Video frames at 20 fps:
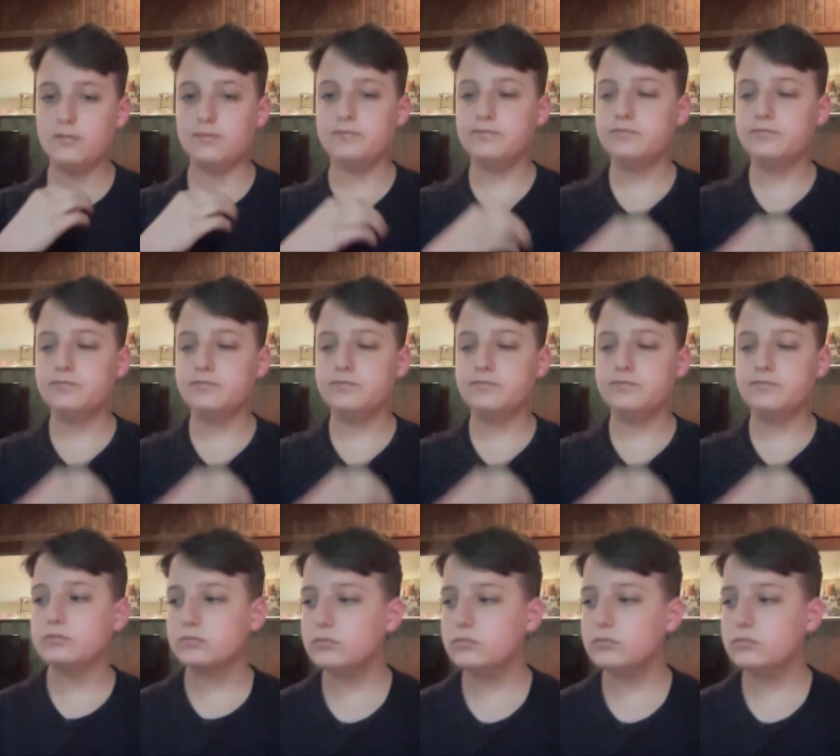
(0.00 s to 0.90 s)

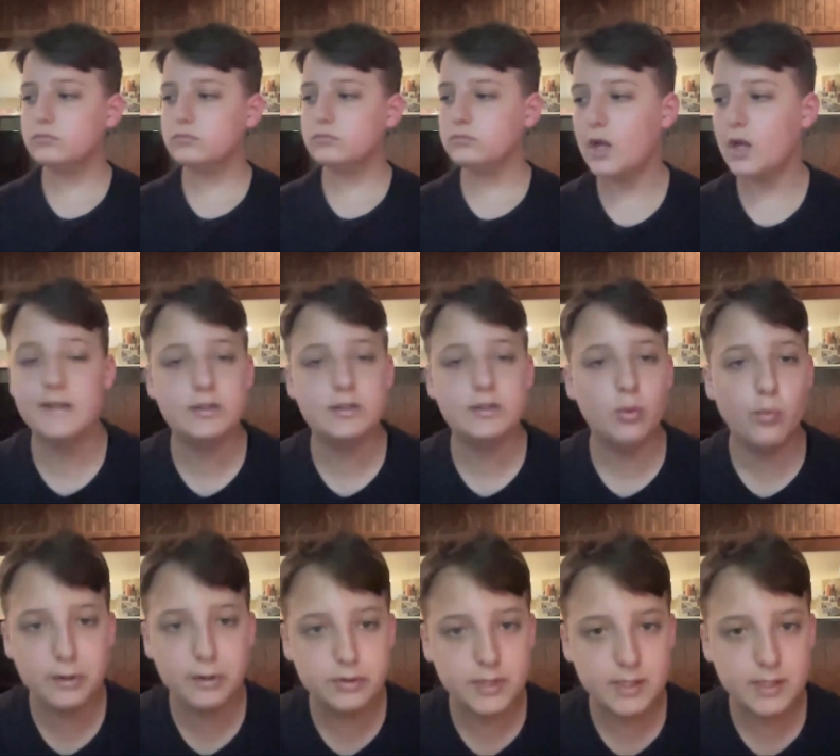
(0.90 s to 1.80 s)
And
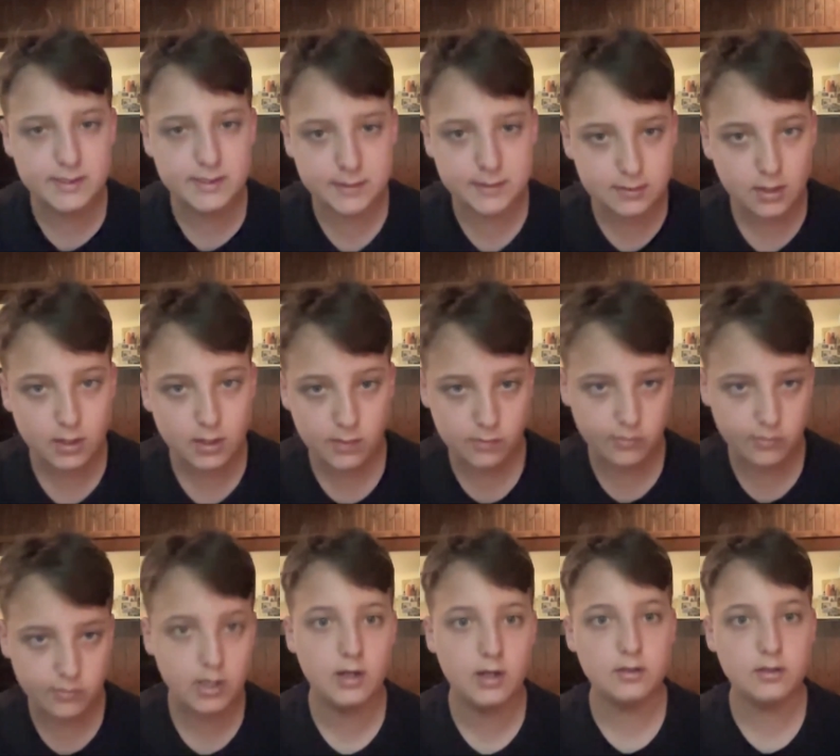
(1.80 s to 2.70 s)
make the realness
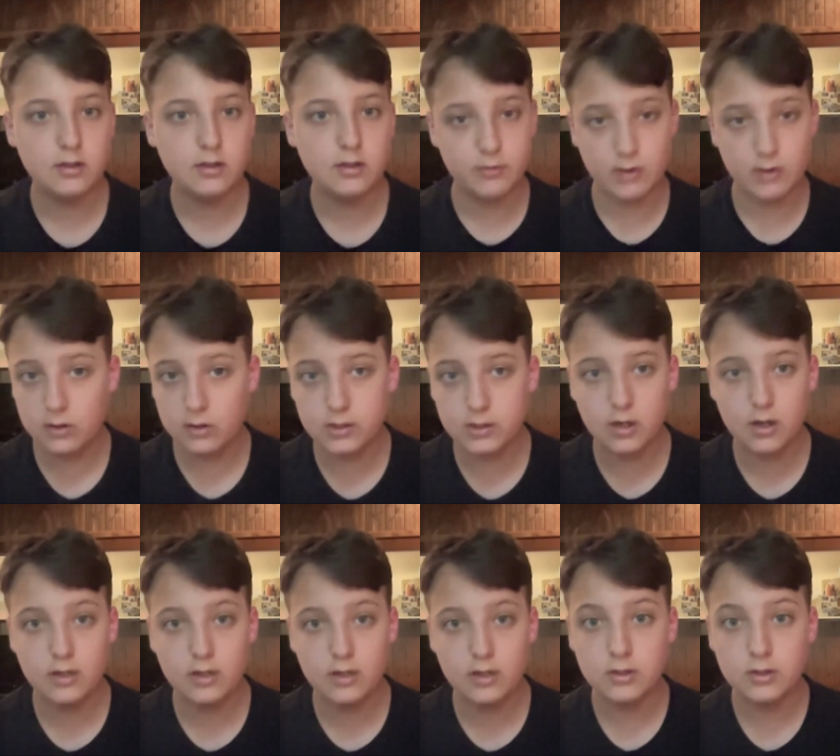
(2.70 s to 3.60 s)
of God, of
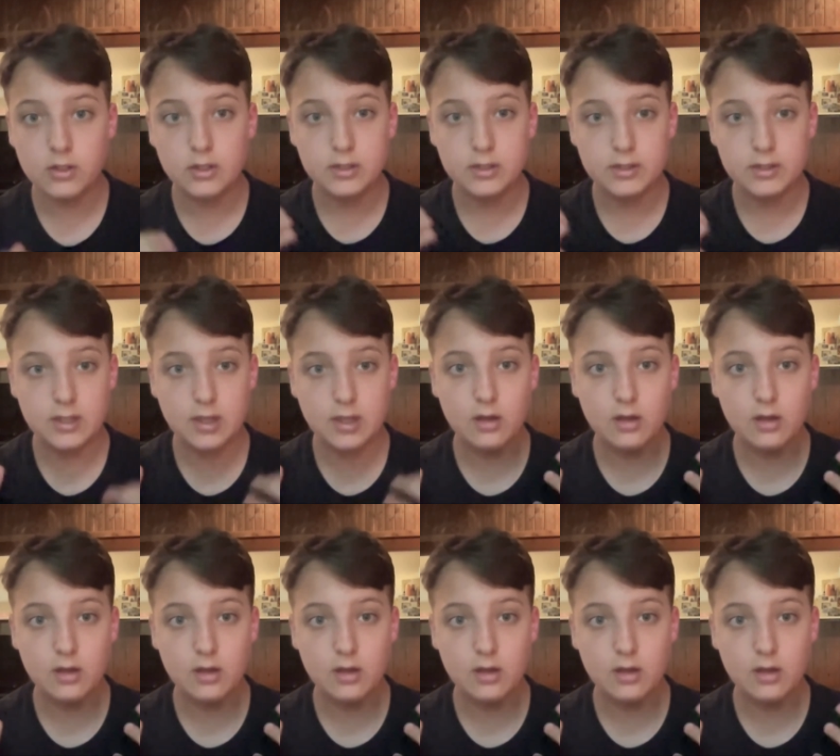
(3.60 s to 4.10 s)
our God